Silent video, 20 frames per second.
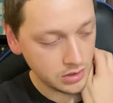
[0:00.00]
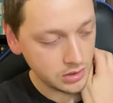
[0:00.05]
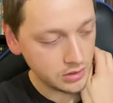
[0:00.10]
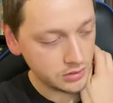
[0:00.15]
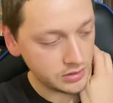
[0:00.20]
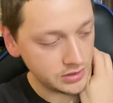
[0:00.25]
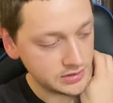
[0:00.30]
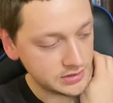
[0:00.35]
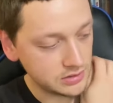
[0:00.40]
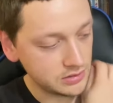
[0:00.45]

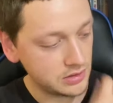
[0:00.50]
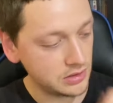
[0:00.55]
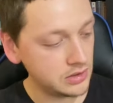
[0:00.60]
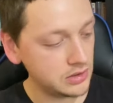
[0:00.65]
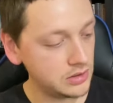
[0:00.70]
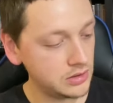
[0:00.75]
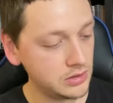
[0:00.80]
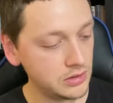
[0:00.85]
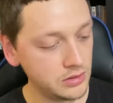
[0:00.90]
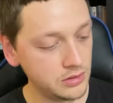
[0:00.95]
these are
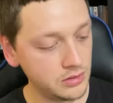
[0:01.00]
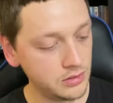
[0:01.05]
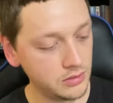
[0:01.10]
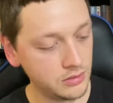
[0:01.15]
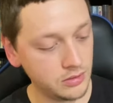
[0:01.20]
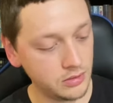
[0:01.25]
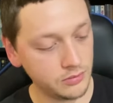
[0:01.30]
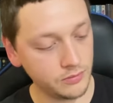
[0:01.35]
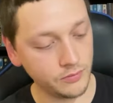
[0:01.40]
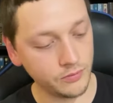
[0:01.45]
the
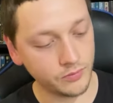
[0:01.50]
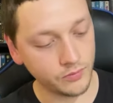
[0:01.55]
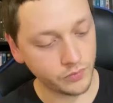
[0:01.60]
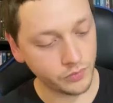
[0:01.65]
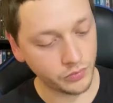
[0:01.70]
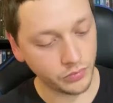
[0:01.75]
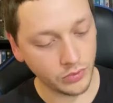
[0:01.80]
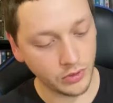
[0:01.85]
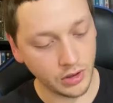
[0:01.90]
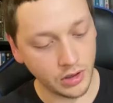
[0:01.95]

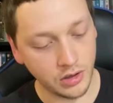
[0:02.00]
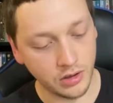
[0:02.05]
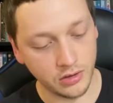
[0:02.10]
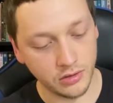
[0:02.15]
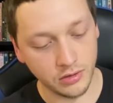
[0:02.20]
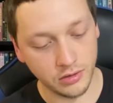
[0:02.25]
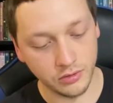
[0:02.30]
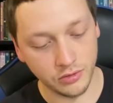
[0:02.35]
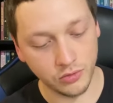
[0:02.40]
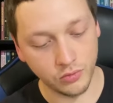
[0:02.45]

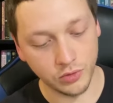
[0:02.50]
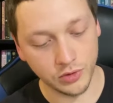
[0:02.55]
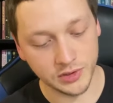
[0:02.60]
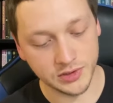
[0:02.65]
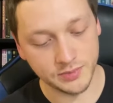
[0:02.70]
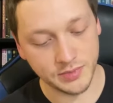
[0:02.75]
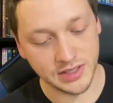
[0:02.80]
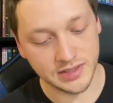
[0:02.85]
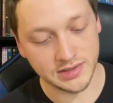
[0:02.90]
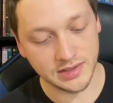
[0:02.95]
World's
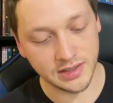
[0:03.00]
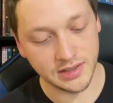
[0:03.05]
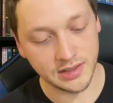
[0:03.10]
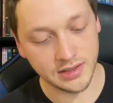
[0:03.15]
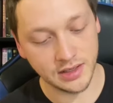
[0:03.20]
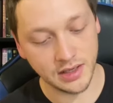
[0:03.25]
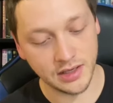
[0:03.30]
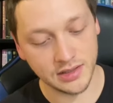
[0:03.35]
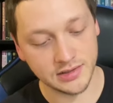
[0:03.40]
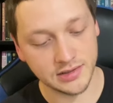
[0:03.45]
Best
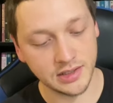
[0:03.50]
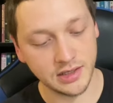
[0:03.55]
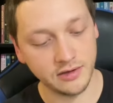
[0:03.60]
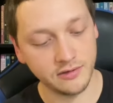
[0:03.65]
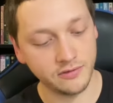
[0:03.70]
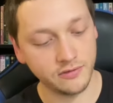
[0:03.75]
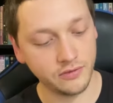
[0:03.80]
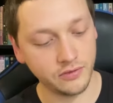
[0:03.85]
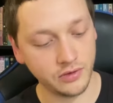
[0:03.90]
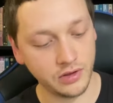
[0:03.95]

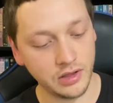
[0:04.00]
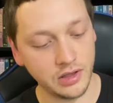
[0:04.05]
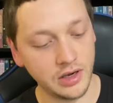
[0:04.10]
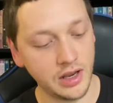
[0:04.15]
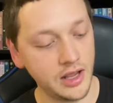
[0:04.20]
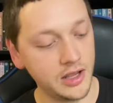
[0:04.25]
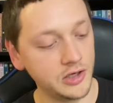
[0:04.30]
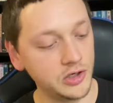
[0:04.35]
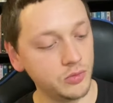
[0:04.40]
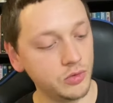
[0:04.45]
SF, an
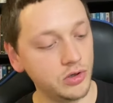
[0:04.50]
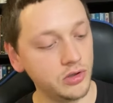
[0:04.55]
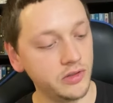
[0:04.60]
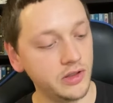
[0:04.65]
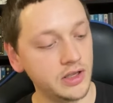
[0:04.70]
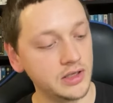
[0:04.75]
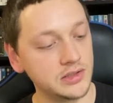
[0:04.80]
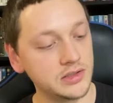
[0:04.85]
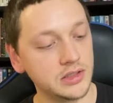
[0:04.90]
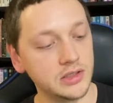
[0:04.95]
annual
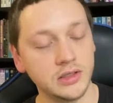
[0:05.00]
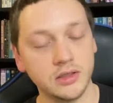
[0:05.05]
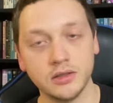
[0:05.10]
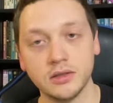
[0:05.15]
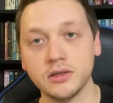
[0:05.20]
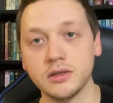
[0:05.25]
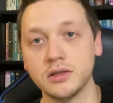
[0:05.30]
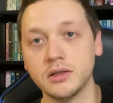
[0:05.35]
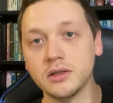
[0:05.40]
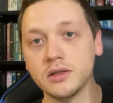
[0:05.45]
that
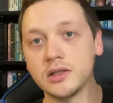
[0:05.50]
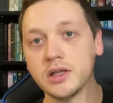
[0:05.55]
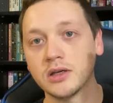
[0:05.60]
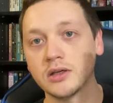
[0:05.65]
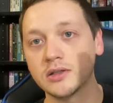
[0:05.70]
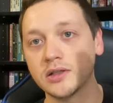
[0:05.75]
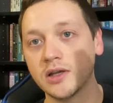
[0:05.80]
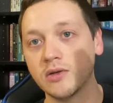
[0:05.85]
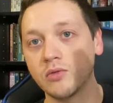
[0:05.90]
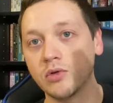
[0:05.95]

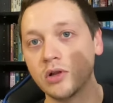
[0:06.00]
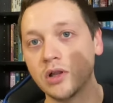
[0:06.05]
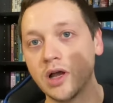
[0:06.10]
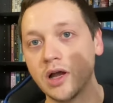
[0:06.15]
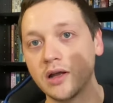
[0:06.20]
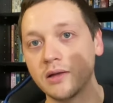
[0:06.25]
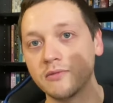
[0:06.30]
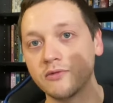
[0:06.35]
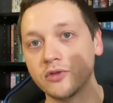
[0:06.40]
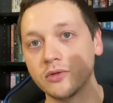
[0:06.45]
Donald A.
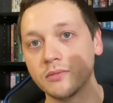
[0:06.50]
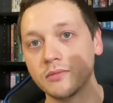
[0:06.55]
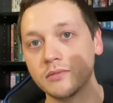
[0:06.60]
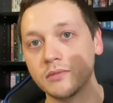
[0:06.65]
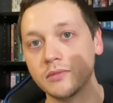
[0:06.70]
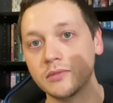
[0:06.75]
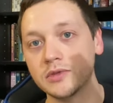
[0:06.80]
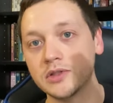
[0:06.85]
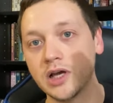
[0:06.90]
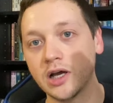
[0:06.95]
Wollheim from
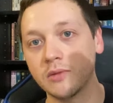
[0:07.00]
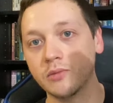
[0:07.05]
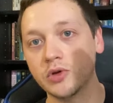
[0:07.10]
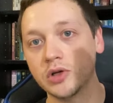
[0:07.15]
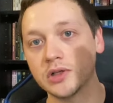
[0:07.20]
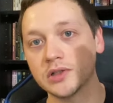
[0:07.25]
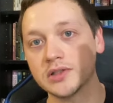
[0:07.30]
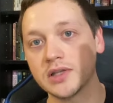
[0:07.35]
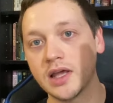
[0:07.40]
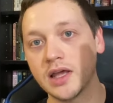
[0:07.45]
Da
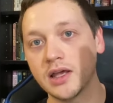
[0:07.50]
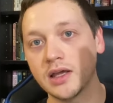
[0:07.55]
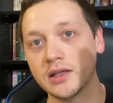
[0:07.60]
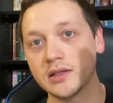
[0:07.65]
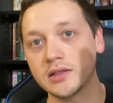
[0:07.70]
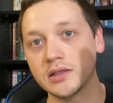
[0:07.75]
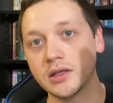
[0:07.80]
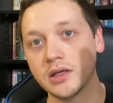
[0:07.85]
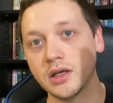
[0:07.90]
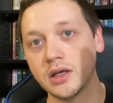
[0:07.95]
Books had
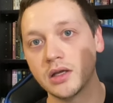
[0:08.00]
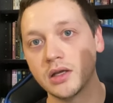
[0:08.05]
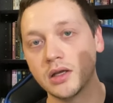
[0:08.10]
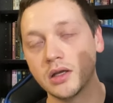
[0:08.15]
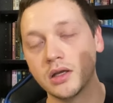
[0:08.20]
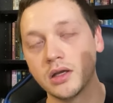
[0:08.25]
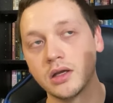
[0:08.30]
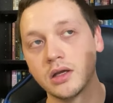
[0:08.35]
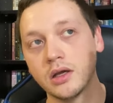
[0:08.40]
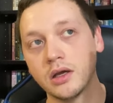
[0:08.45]

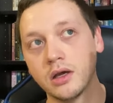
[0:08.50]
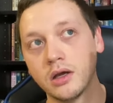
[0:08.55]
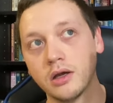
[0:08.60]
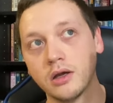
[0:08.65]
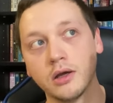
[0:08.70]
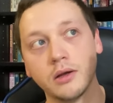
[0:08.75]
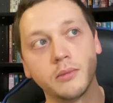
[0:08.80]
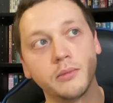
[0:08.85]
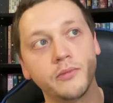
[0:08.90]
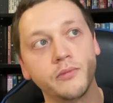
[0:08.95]

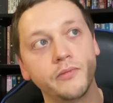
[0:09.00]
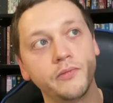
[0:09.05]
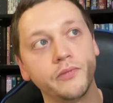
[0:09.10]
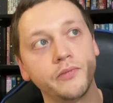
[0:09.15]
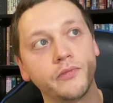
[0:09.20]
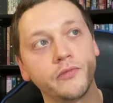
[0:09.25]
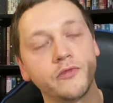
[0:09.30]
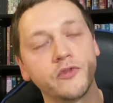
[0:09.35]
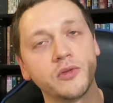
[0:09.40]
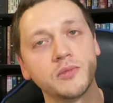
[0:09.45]
from
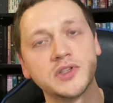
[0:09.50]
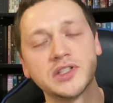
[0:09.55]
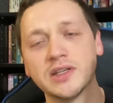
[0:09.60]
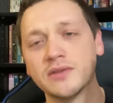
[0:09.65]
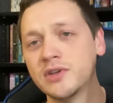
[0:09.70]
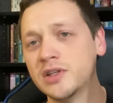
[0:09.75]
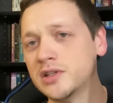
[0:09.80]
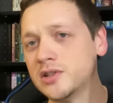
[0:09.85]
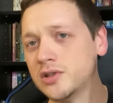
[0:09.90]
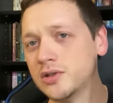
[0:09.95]

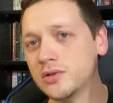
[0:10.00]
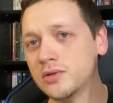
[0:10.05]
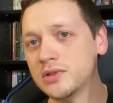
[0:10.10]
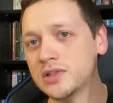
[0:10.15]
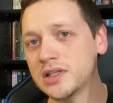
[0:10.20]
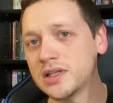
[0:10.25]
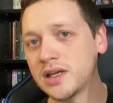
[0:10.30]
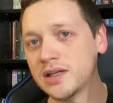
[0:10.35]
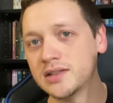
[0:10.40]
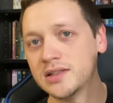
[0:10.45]
72 to
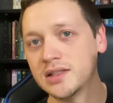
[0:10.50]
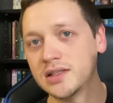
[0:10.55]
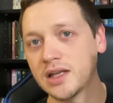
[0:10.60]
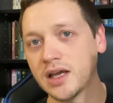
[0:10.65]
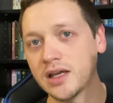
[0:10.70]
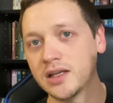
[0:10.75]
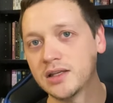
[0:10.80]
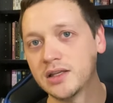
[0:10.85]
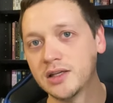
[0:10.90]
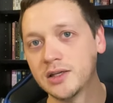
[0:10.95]

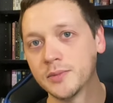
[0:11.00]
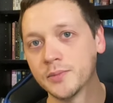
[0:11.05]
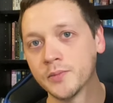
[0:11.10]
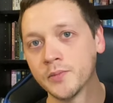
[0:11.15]
1990.